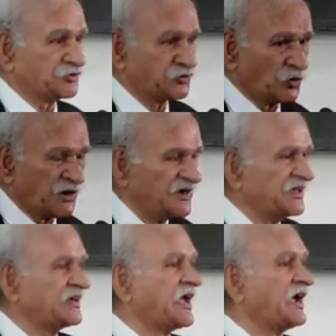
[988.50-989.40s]
to
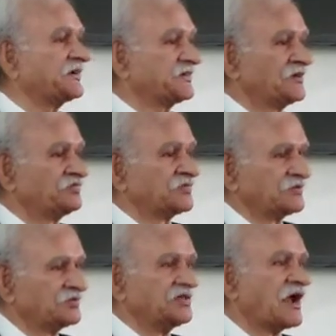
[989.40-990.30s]
indicate
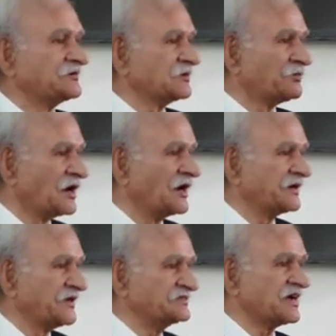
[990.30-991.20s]
that the
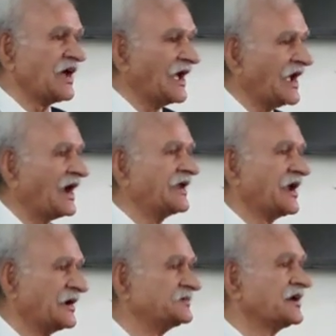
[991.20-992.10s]
parties had
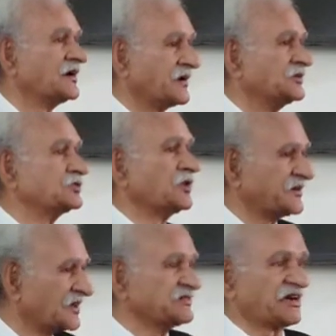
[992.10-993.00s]
entered into a
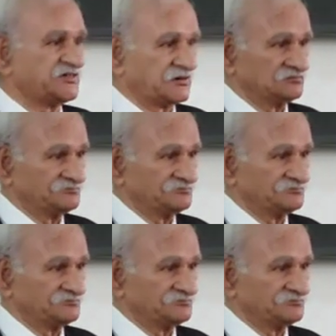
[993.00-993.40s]
transaction.